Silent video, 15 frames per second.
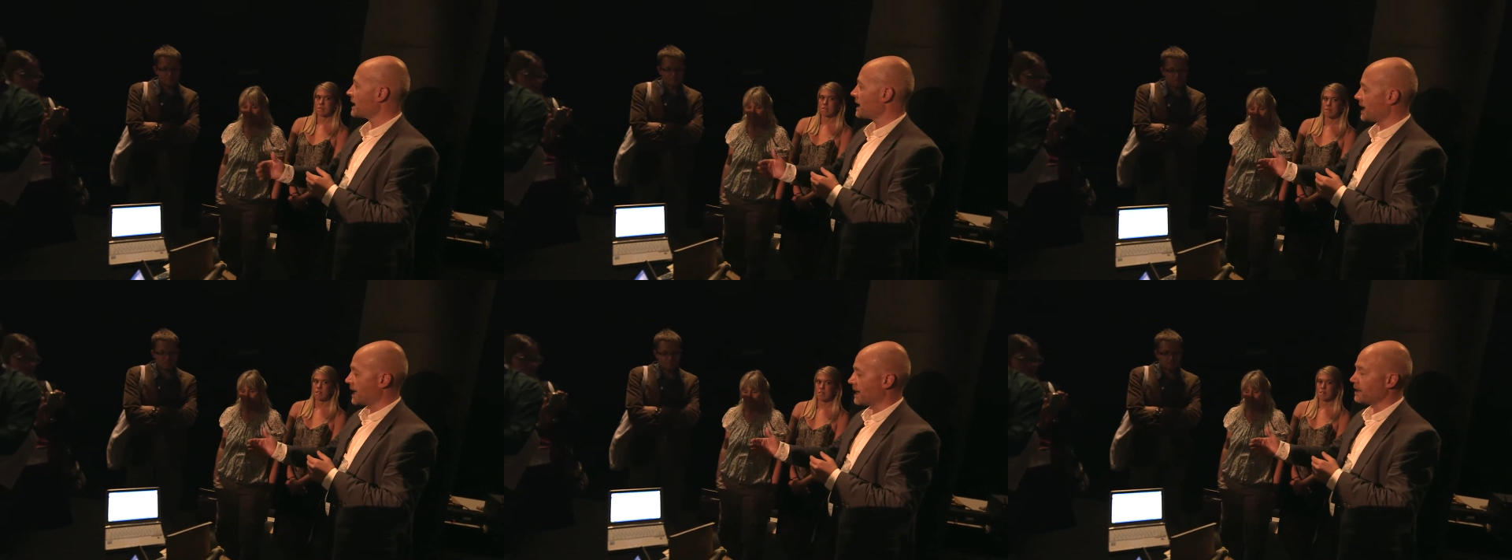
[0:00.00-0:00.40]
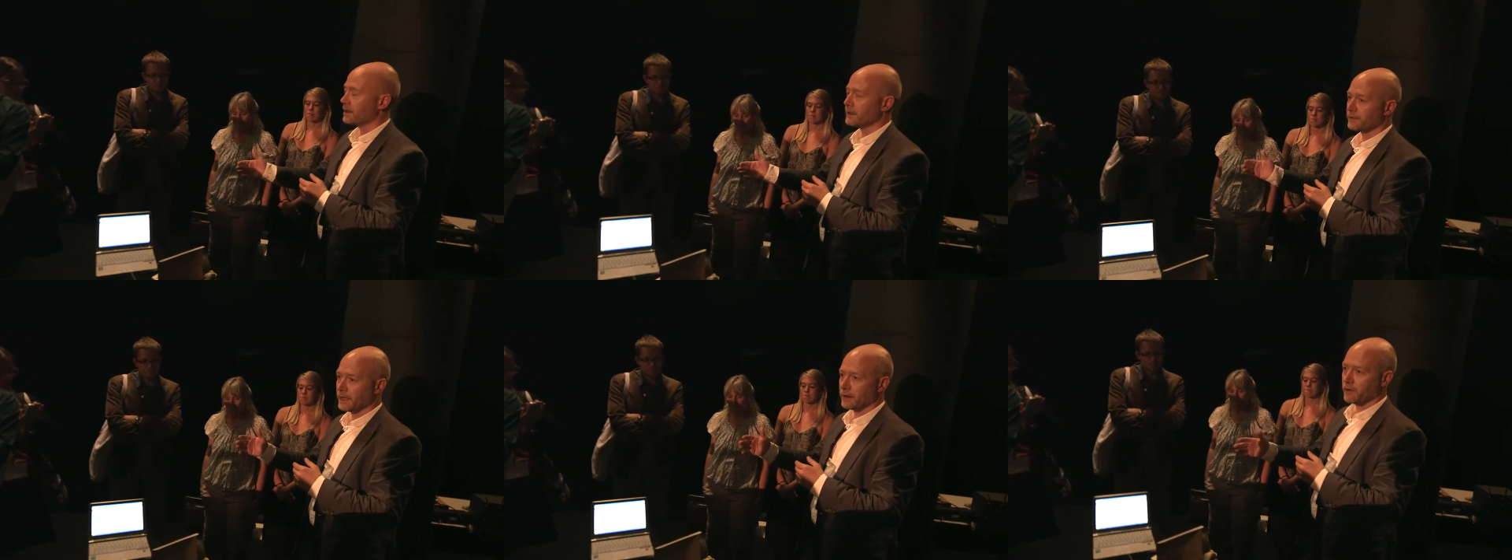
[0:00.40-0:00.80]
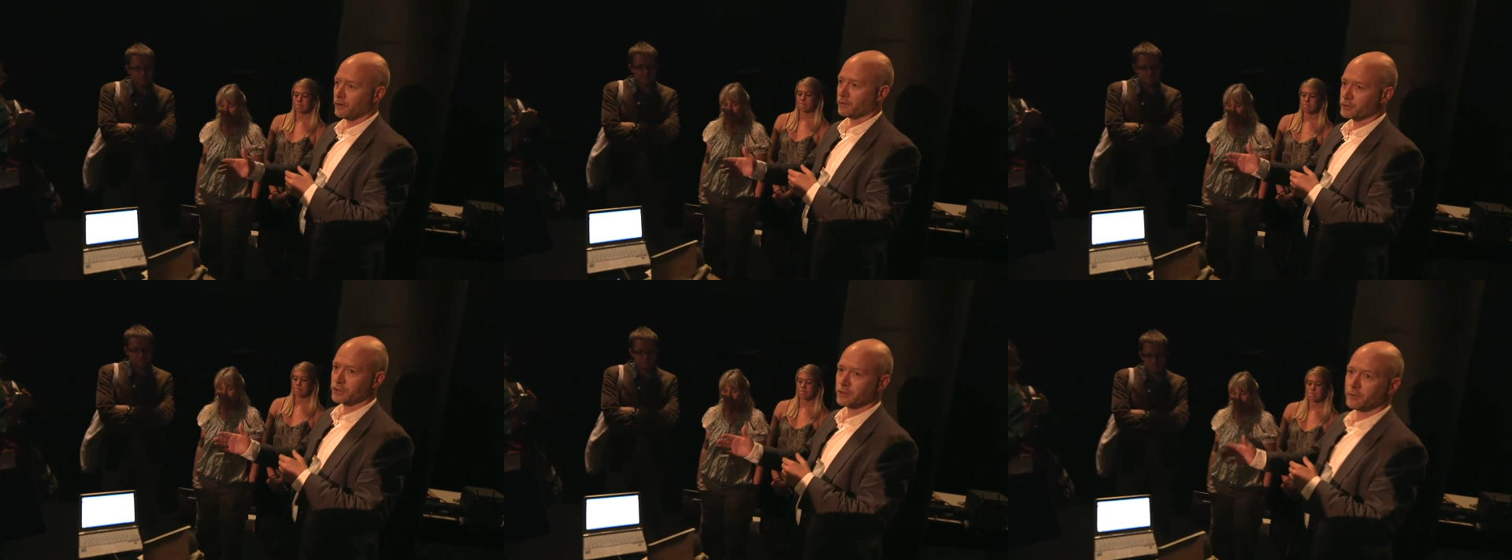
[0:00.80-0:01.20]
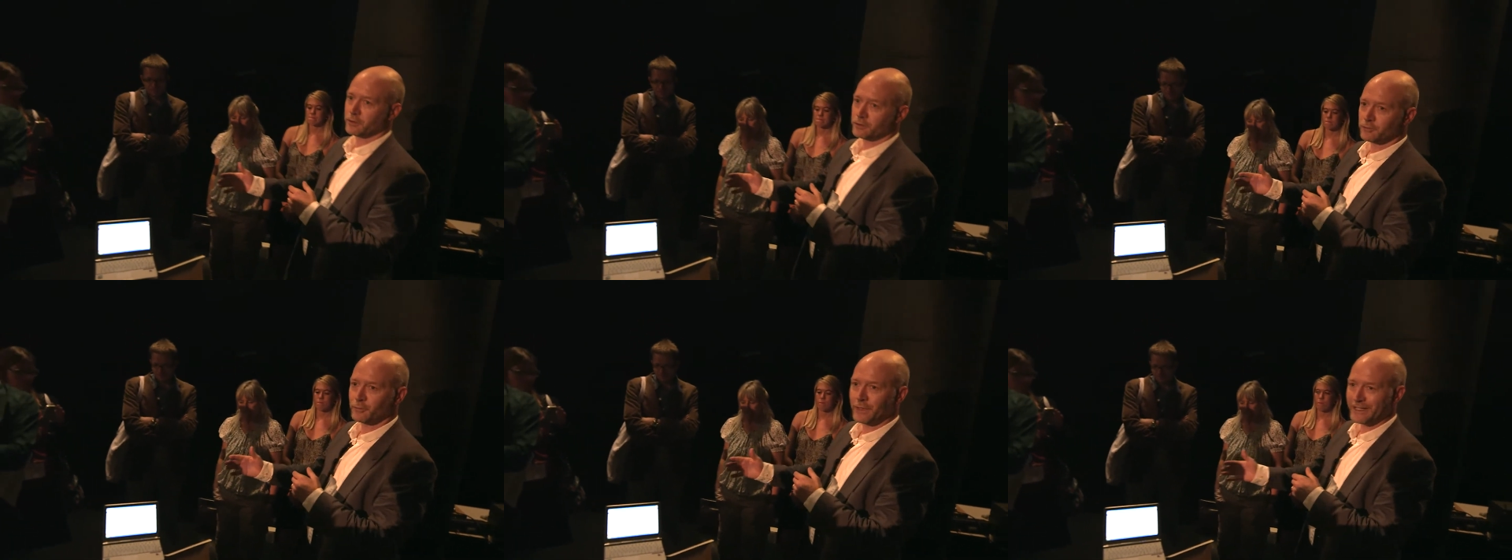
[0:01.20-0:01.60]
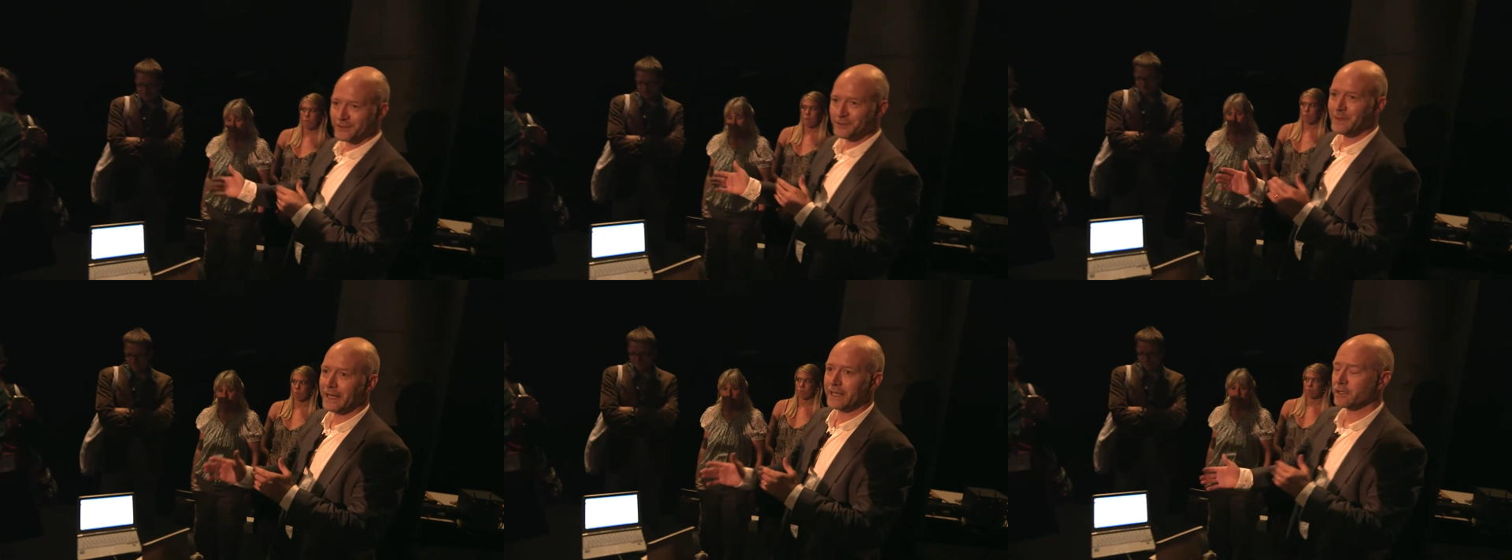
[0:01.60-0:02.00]
and there are also way
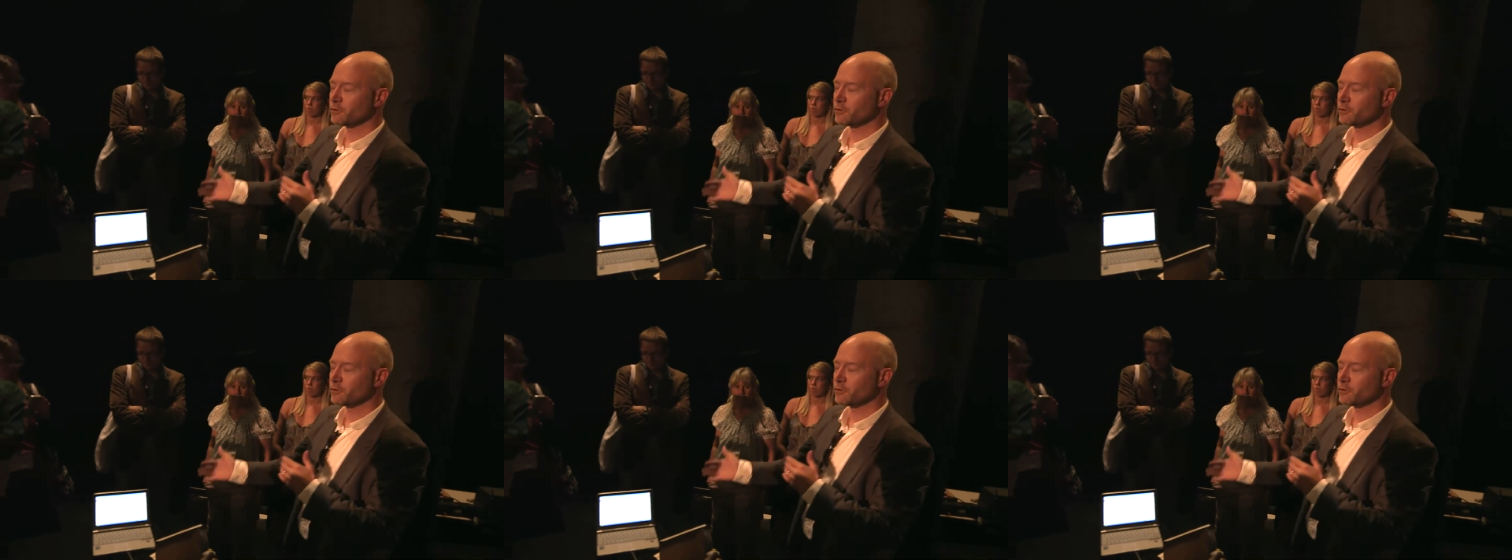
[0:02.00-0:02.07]
too many